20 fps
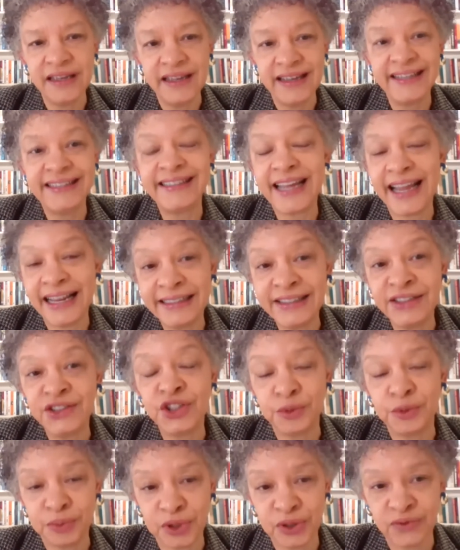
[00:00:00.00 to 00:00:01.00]
intended
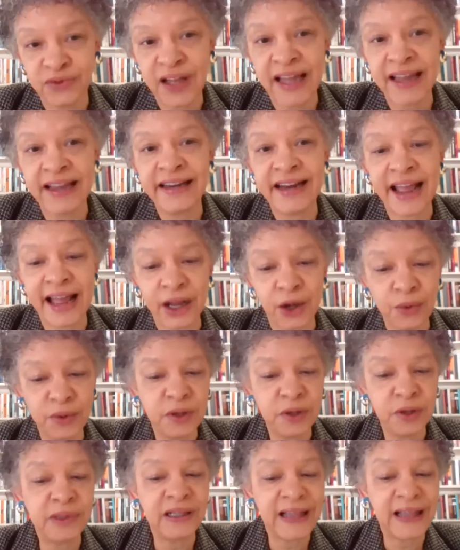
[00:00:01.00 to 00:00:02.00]
to provide
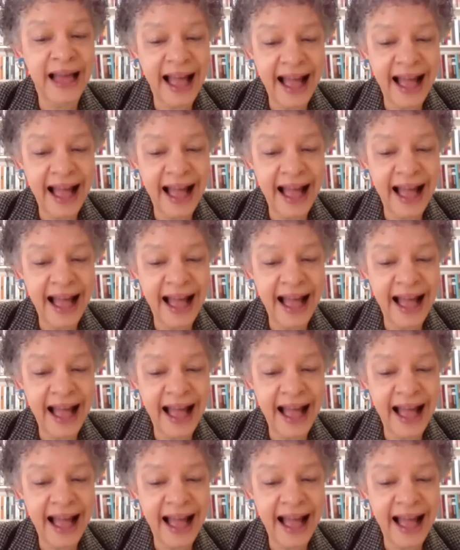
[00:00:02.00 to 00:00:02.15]
equitable